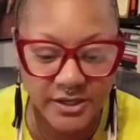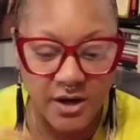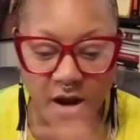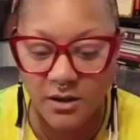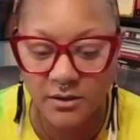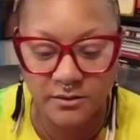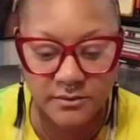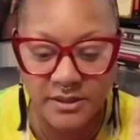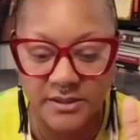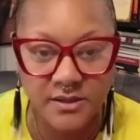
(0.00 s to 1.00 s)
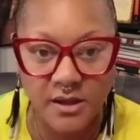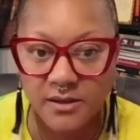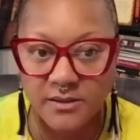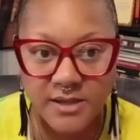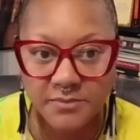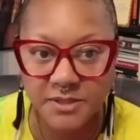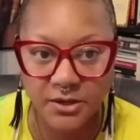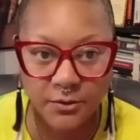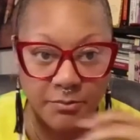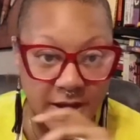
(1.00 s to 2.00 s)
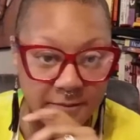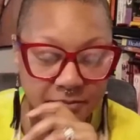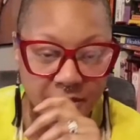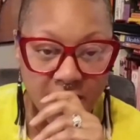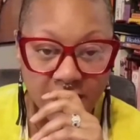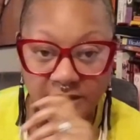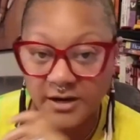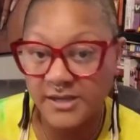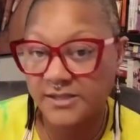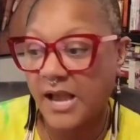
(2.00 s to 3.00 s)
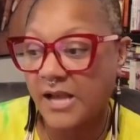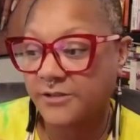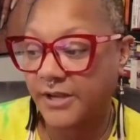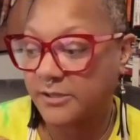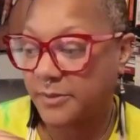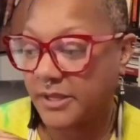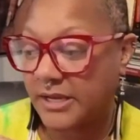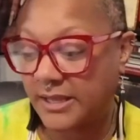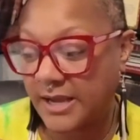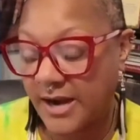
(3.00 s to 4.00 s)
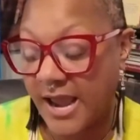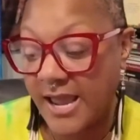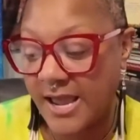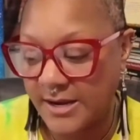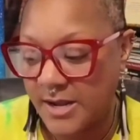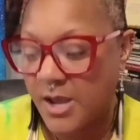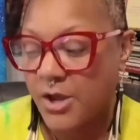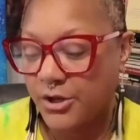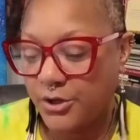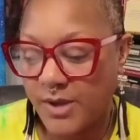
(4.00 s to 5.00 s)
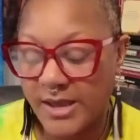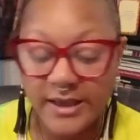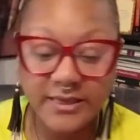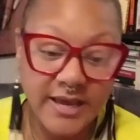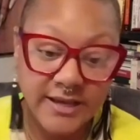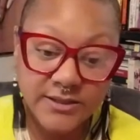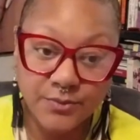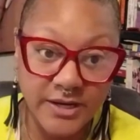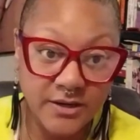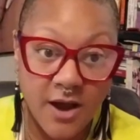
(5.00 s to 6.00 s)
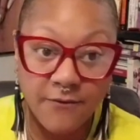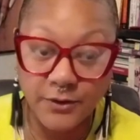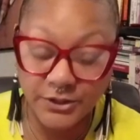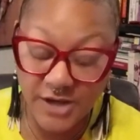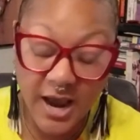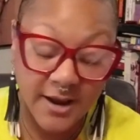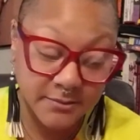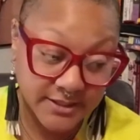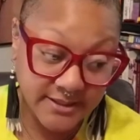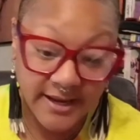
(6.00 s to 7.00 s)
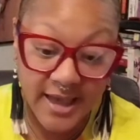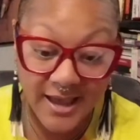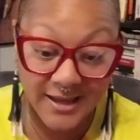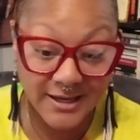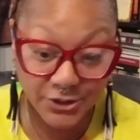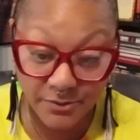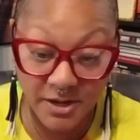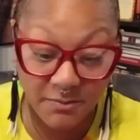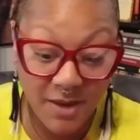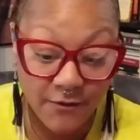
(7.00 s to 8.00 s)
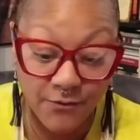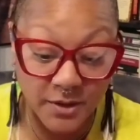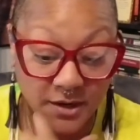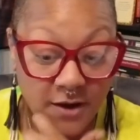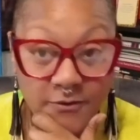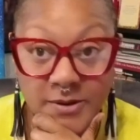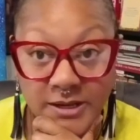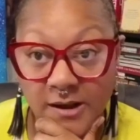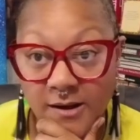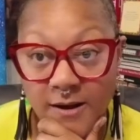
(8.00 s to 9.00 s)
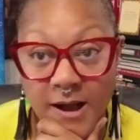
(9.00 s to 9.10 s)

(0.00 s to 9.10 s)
It's up to you, but there is tax flexibility there, and you can get things written off, which I am just like, hey, get your money back from the government, y'all.